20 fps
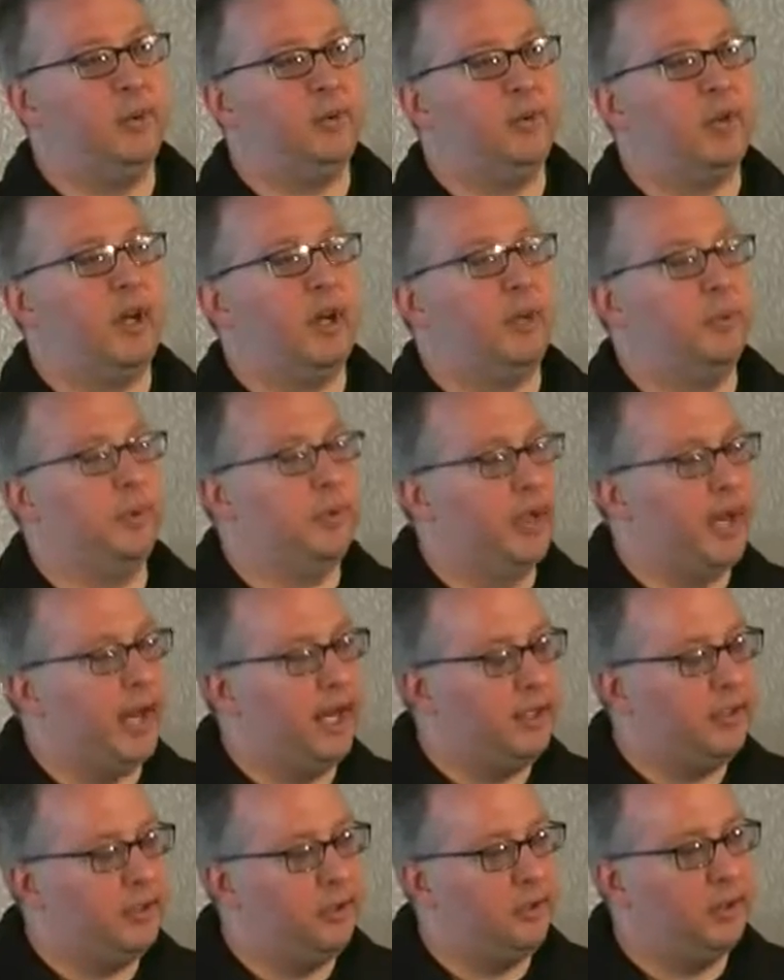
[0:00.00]
We're talking with
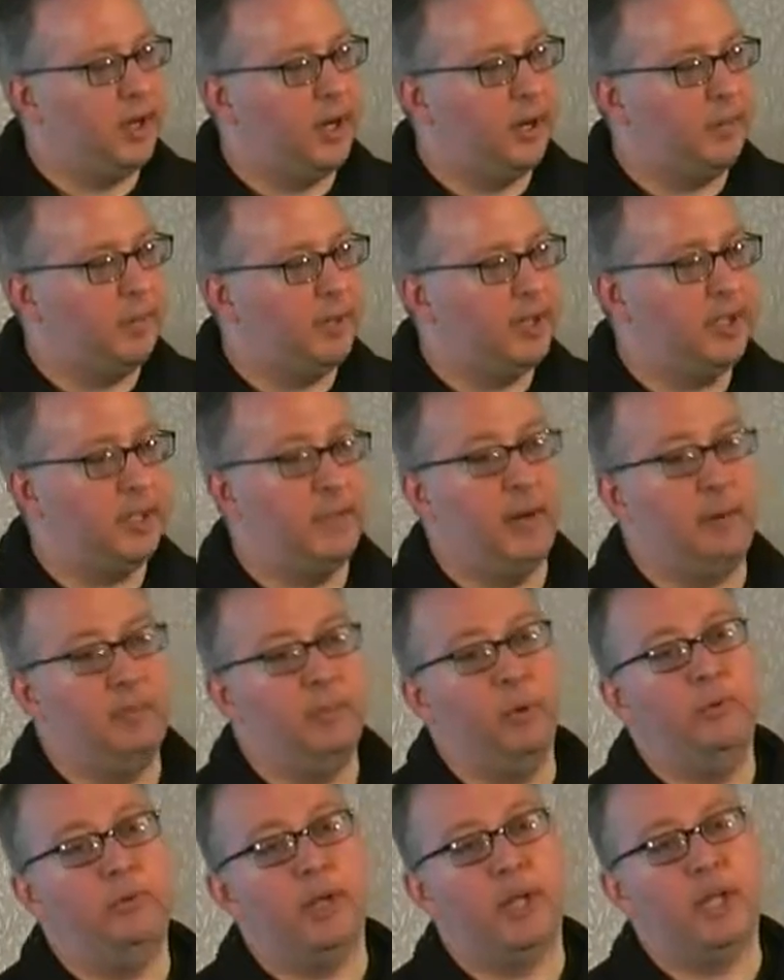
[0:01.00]
92 companies
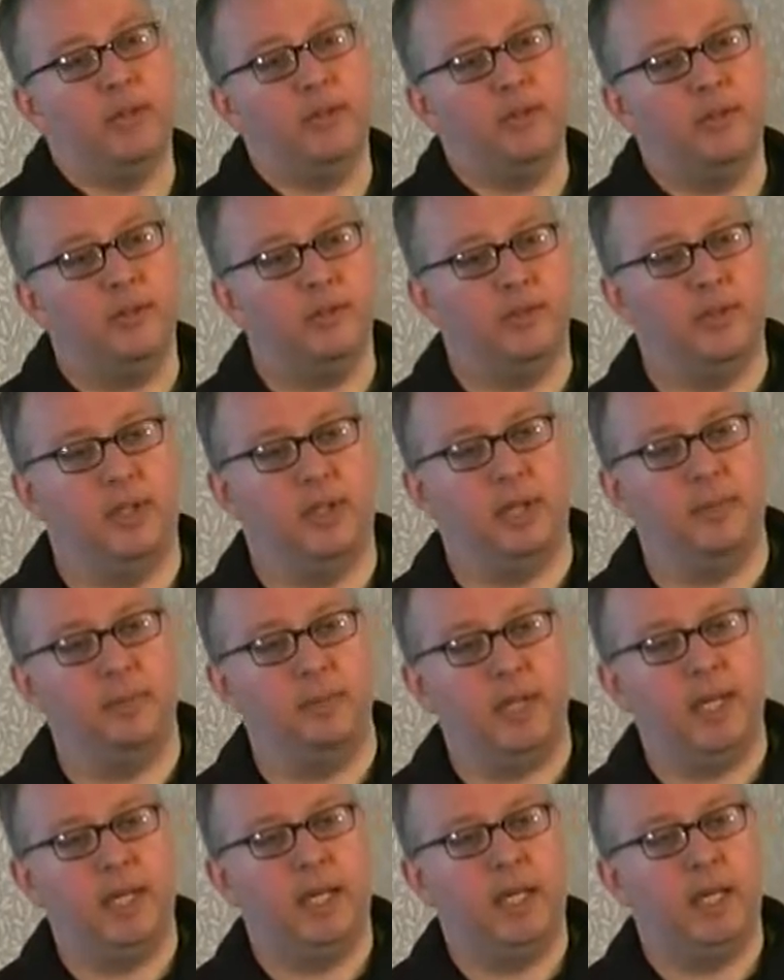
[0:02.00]
about moving into the city,
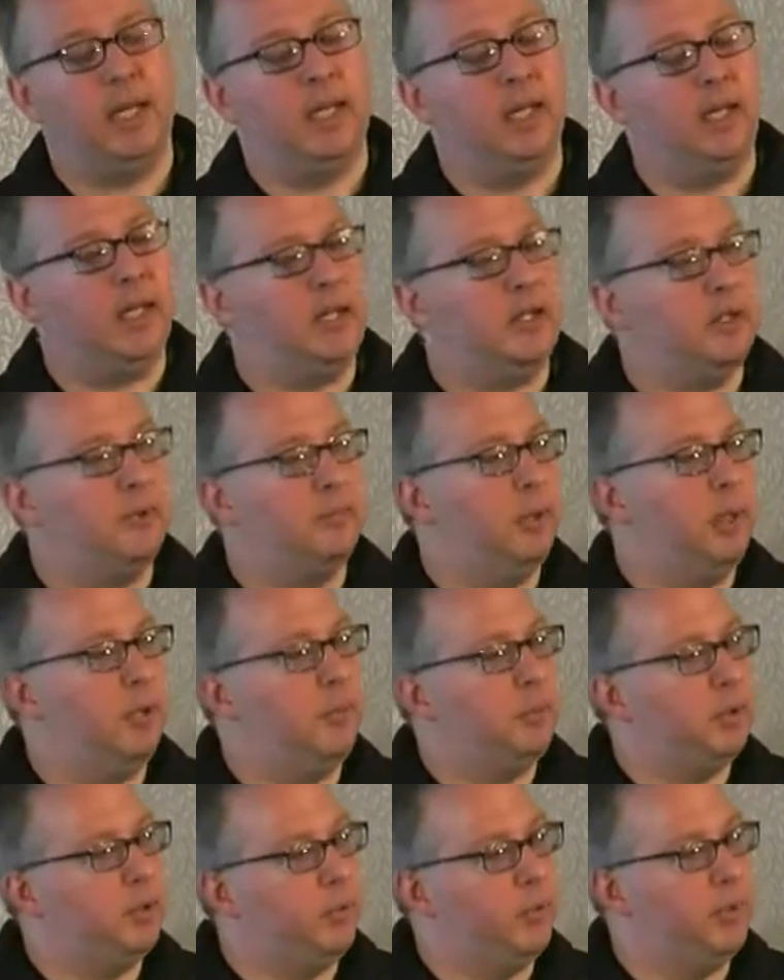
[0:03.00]
and that's
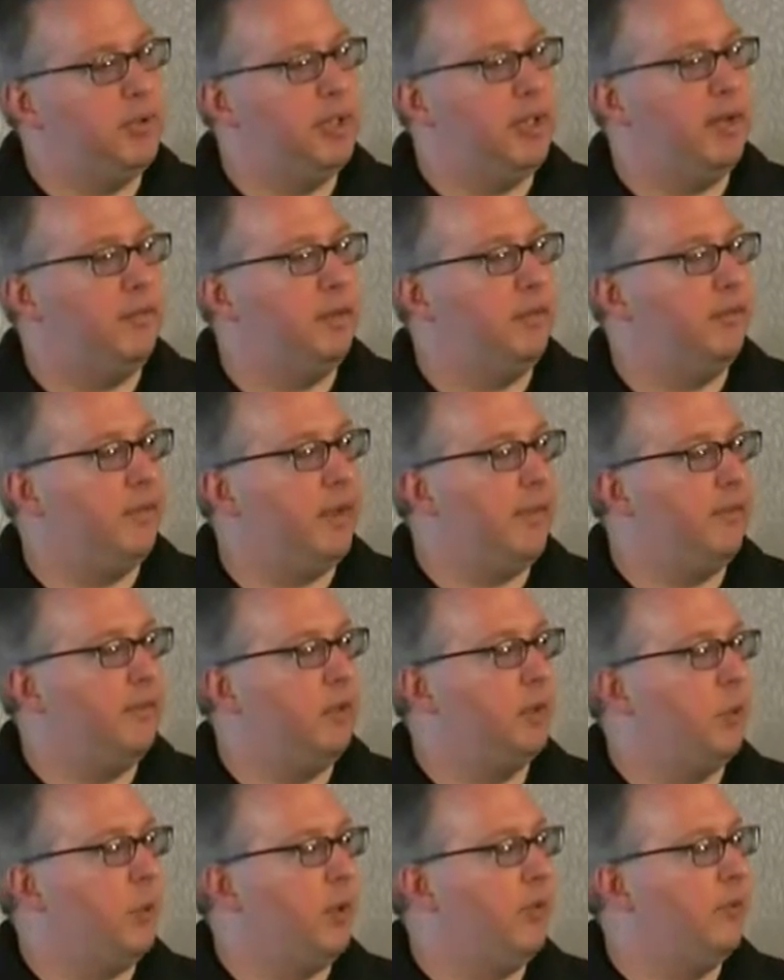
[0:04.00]
split between
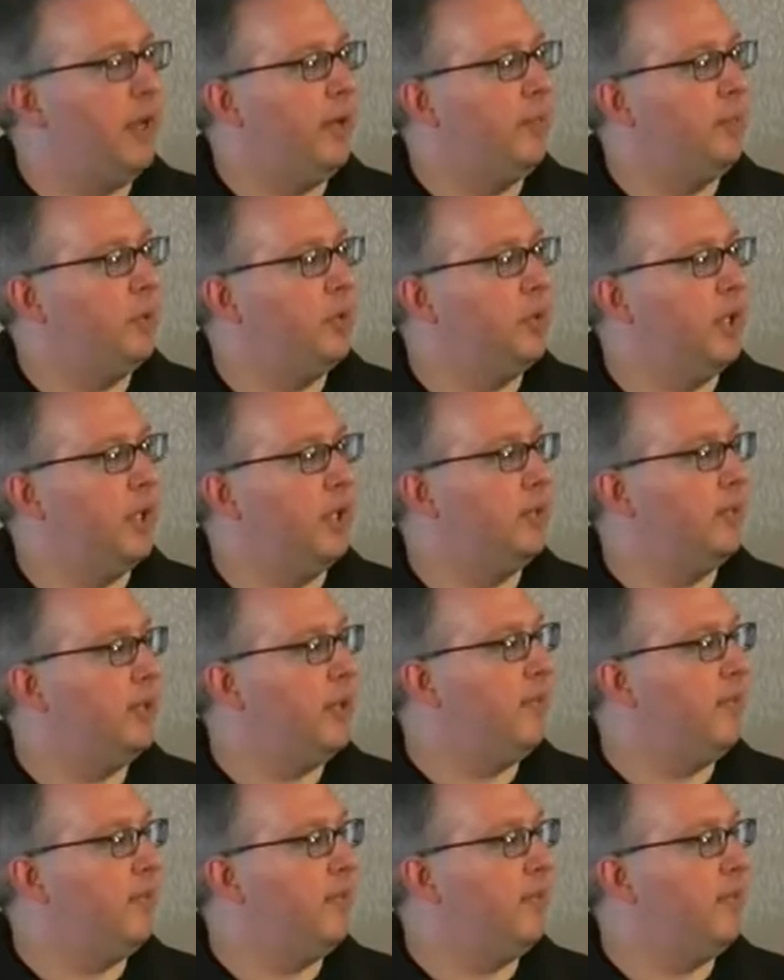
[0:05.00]
75 and 25 percent.